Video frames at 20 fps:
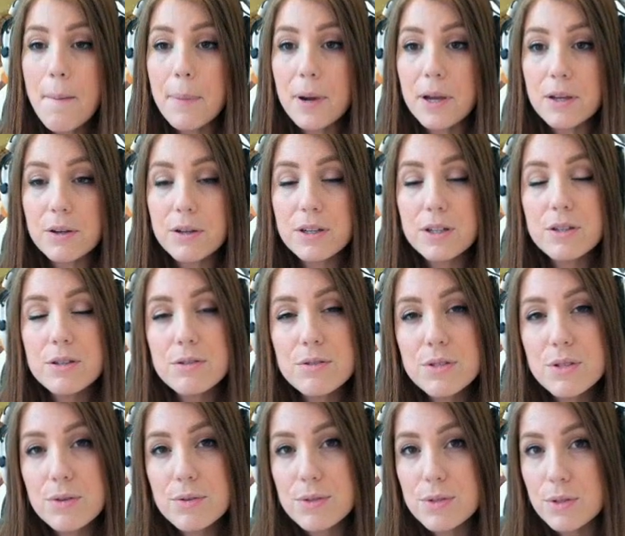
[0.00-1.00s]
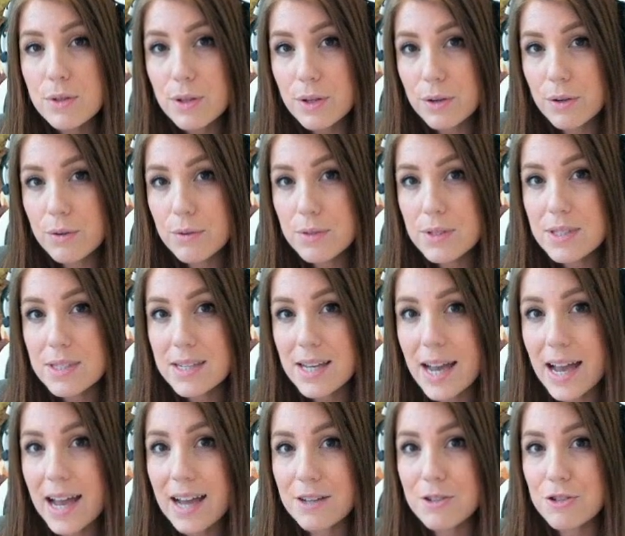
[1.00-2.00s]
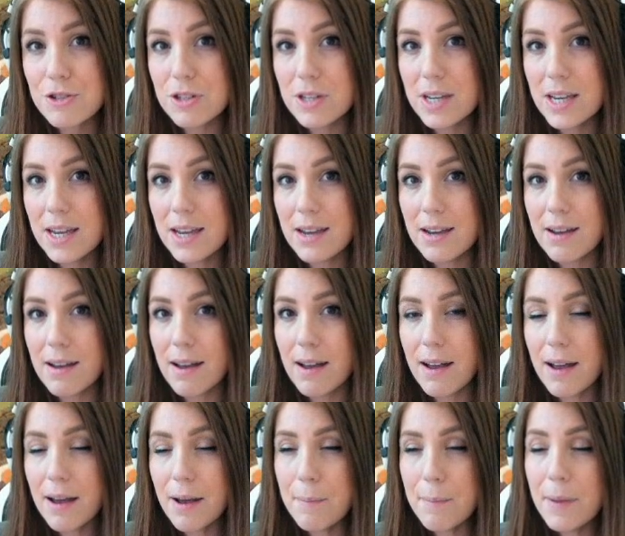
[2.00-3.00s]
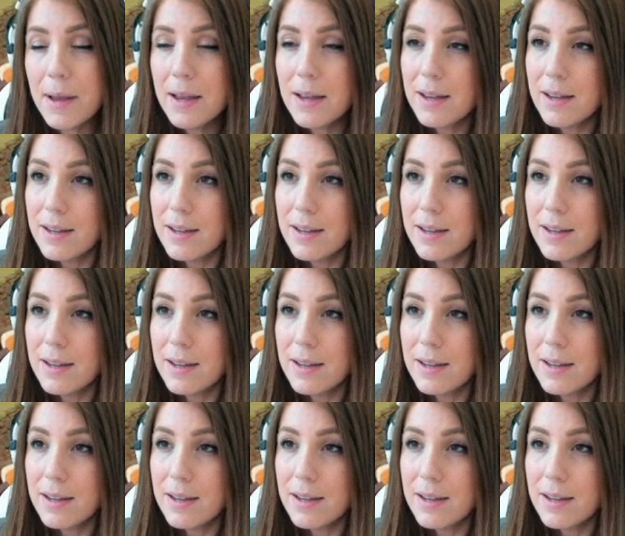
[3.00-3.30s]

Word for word: but you're gonna use those loons to actually um,